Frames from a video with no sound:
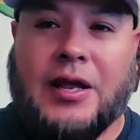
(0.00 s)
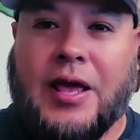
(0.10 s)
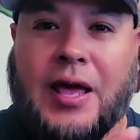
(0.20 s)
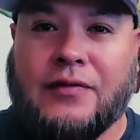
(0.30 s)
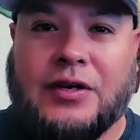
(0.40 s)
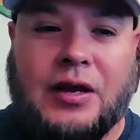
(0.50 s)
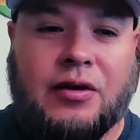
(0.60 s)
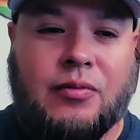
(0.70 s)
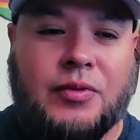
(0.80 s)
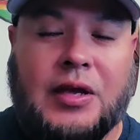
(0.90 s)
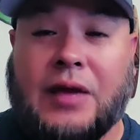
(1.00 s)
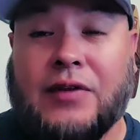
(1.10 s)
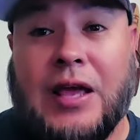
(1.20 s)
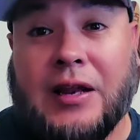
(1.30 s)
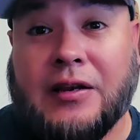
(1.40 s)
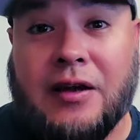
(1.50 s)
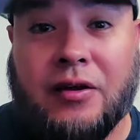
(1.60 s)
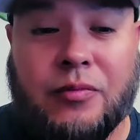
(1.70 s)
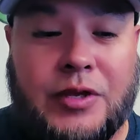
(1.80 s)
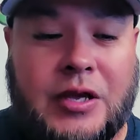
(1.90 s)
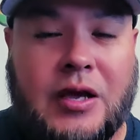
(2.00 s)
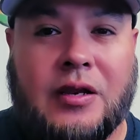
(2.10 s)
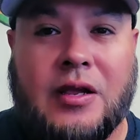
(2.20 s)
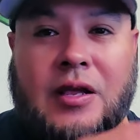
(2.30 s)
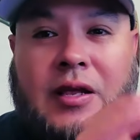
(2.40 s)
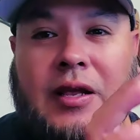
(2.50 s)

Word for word: and I haven't died on, haven't had it die on me yet,